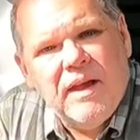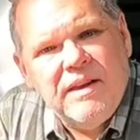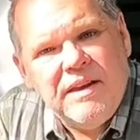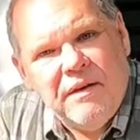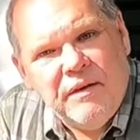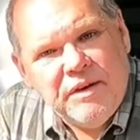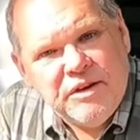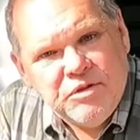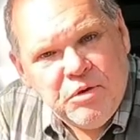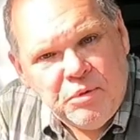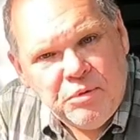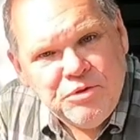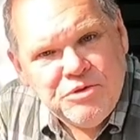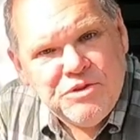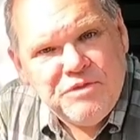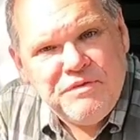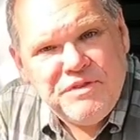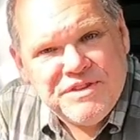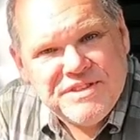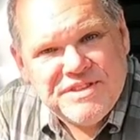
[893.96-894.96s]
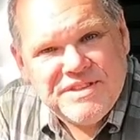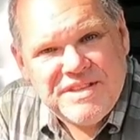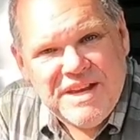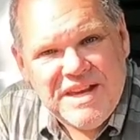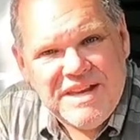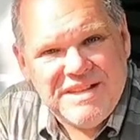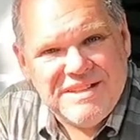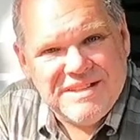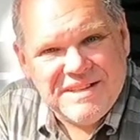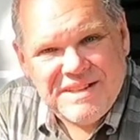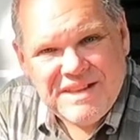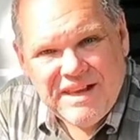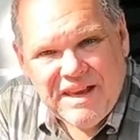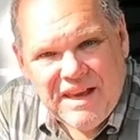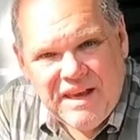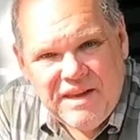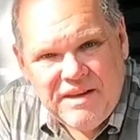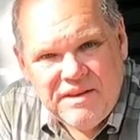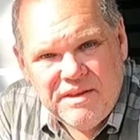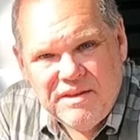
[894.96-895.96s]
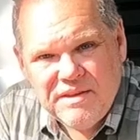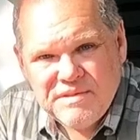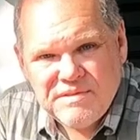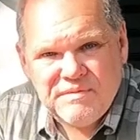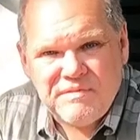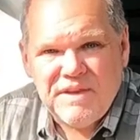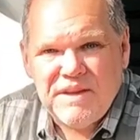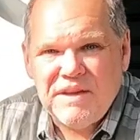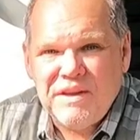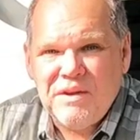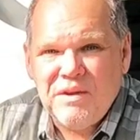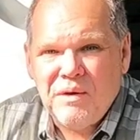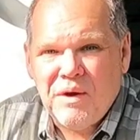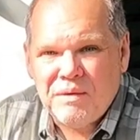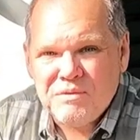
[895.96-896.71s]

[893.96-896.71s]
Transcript: Now, I told you if you stayed till the end of this video,